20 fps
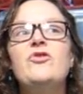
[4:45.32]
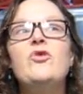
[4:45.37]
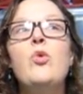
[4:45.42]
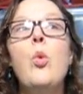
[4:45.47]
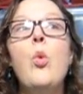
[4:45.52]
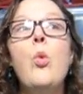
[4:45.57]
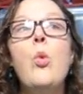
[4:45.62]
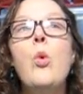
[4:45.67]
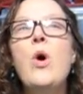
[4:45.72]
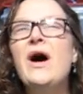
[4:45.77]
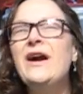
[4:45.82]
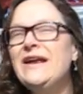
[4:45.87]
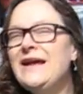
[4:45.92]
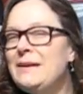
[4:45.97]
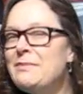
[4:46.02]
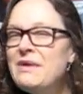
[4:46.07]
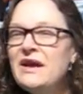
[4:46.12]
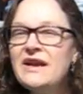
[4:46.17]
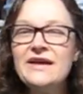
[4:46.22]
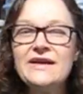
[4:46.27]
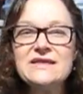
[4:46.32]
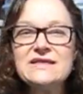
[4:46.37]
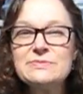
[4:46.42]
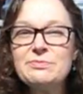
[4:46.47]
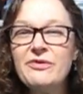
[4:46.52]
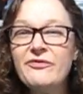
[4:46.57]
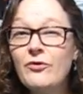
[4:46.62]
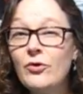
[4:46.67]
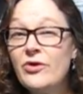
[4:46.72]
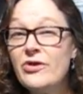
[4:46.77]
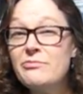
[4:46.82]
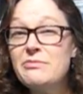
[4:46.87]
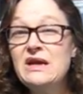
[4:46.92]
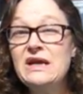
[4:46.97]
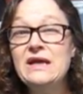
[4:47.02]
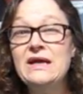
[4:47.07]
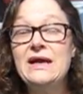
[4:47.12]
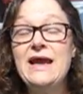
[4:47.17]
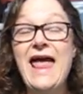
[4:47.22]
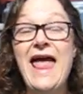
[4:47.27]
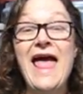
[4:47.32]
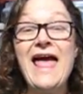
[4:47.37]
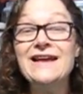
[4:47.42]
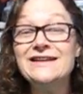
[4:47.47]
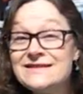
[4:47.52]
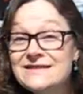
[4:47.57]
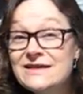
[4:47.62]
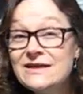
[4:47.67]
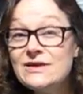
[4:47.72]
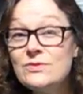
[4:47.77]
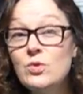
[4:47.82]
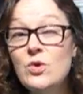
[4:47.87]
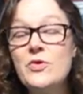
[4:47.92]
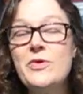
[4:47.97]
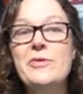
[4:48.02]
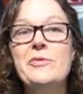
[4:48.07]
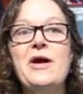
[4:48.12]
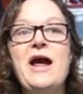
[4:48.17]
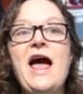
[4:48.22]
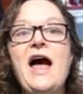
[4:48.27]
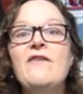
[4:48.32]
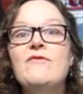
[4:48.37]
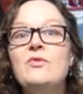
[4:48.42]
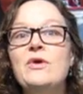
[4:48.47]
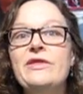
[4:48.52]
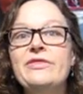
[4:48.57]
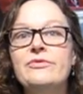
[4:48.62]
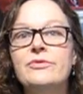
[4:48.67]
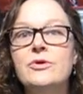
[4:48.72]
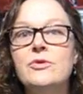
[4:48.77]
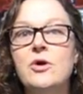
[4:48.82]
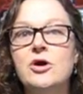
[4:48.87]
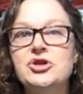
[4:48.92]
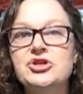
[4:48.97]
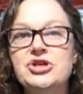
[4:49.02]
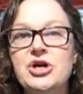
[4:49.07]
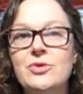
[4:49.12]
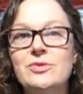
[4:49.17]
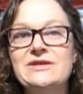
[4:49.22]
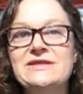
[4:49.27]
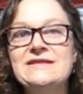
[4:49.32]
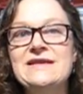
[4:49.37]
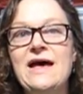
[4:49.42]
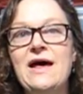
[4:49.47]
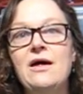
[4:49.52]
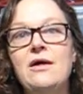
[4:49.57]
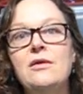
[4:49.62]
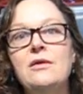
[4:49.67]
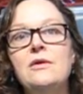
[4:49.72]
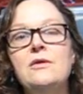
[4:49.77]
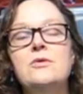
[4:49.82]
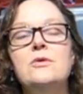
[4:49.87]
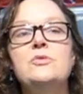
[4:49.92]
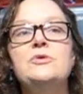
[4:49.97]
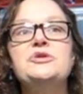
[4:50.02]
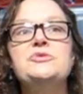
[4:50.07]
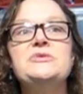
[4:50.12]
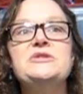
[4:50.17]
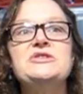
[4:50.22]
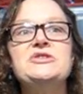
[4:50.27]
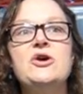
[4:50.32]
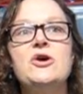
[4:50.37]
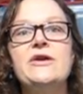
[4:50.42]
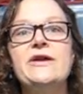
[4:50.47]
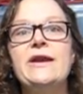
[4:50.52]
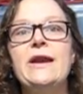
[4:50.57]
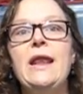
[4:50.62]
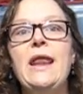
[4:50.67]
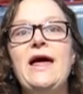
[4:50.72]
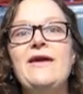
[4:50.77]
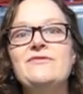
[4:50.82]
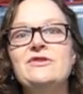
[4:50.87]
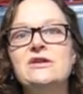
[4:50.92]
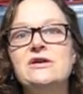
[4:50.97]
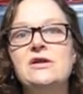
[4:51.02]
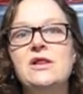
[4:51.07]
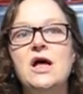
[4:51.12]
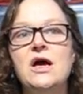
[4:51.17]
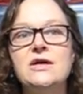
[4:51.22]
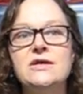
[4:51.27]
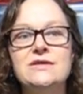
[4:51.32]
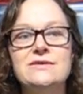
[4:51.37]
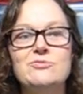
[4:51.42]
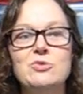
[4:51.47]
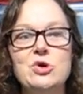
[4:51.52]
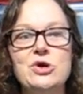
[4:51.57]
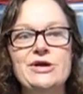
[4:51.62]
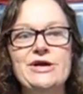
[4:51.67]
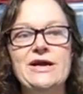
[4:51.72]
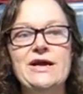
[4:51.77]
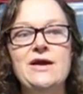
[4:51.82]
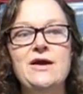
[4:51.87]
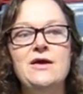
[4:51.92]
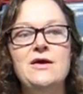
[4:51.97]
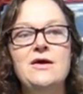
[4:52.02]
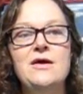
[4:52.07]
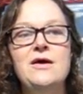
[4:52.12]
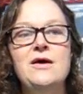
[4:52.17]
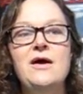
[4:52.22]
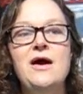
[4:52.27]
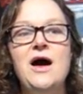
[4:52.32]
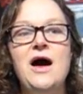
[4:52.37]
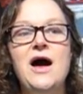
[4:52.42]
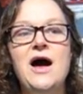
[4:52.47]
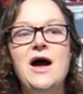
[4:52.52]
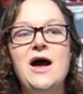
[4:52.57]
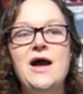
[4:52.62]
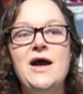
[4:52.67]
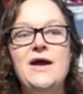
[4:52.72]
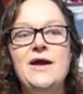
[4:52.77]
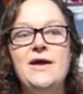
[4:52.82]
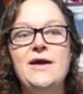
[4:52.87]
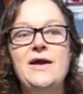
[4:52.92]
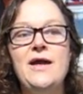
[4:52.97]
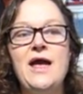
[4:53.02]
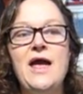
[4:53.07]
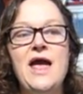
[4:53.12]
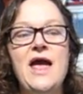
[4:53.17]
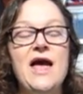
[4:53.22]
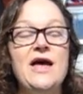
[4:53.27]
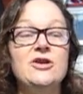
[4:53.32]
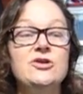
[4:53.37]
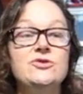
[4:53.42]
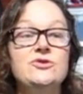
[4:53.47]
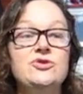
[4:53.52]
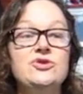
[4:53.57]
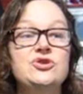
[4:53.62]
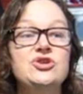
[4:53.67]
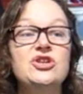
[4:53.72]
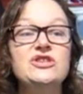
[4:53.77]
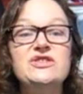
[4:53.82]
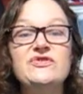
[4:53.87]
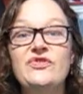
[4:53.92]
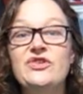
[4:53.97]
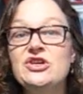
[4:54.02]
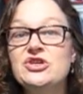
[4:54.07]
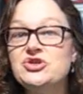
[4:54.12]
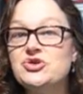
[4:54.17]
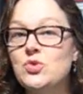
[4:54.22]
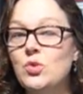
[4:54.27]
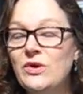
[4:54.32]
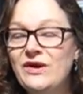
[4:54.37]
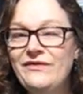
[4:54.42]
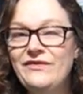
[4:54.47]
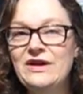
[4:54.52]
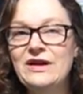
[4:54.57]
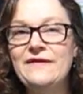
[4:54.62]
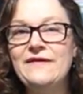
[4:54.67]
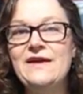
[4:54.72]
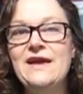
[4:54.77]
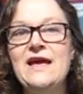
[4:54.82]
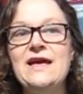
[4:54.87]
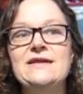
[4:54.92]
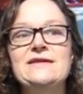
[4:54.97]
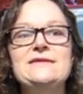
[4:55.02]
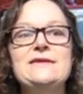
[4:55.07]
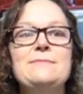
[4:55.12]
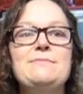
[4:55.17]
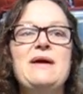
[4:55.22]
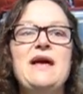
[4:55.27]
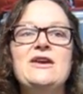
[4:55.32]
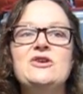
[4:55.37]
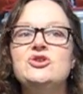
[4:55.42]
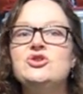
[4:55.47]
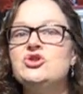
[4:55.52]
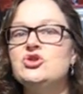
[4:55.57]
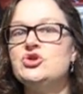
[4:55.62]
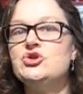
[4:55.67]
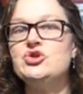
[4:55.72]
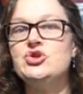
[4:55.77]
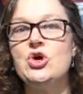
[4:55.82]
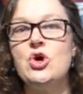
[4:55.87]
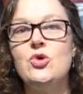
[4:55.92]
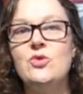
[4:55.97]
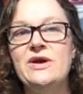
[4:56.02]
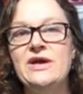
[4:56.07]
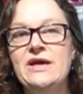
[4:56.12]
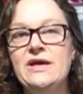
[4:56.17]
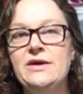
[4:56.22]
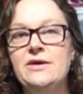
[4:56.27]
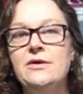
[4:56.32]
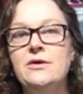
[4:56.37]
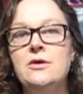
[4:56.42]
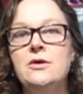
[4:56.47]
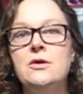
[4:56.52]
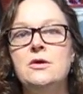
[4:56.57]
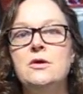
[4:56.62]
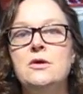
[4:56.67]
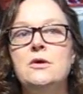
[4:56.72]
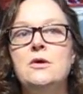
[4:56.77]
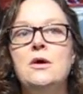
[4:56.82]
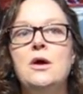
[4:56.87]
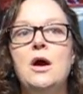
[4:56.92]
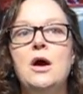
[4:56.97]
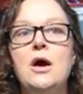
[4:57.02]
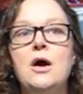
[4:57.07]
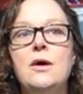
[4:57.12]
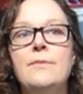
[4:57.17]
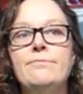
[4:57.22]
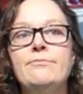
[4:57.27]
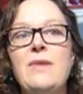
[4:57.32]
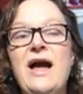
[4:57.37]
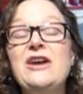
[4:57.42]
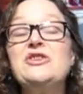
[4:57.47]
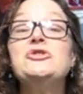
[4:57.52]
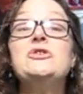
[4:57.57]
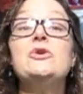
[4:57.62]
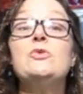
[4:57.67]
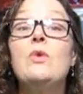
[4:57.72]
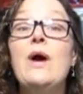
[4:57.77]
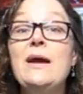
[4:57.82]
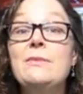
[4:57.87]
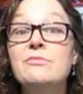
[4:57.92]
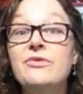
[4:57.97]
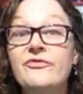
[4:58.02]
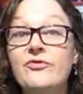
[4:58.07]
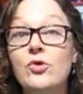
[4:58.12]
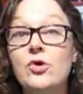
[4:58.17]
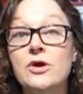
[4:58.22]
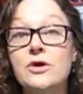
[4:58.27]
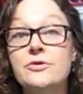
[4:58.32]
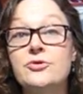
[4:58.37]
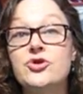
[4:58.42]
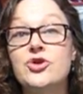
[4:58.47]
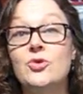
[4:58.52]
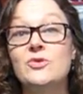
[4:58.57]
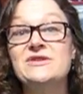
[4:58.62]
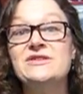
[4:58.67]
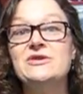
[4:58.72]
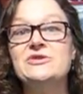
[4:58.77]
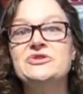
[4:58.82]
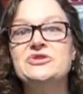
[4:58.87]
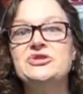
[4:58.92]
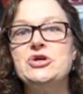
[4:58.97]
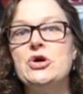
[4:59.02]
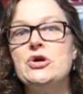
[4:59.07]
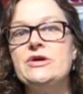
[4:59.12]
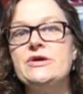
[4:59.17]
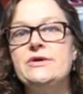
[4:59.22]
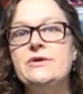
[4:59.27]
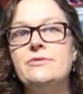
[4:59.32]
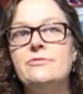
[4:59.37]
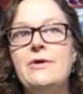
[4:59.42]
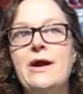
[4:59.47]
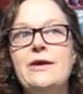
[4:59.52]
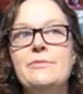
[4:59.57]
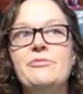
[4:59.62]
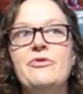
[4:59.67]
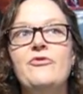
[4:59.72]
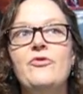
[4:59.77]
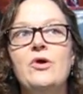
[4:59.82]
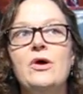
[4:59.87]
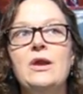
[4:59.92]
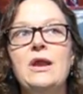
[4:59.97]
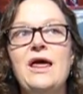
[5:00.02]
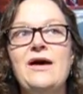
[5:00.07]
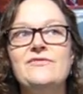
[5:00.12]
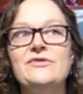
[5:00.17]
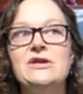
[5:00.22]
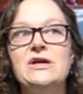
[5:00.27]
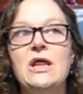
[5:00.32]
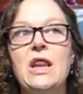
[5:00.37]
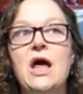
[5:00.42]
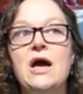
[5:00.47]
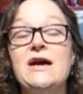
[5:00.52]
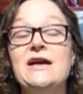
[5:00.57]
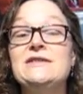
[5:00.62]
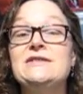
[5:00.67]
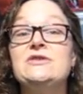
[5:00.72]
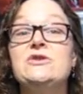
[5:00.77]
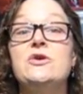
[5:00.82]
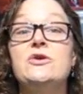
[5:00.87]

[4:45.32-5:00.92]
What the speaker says: 20 minutes before the meeting ended, when we were halfway through our show and tell, which we started at 11 o'clock in the morning, I had just finished weaving in the ends and managed to sew in, actually right before show and tell started, right before 11 o'clock I